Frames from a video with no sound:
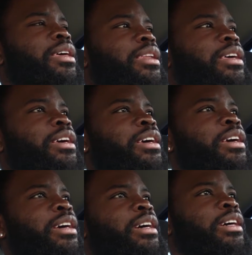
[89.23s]
And
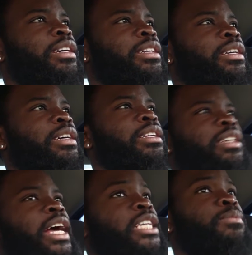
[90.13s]
then
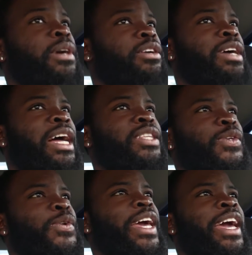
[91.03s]
next month you got
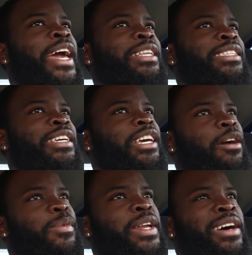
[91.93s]
2K18
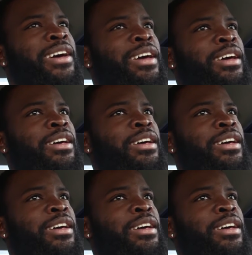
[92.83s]
coming out.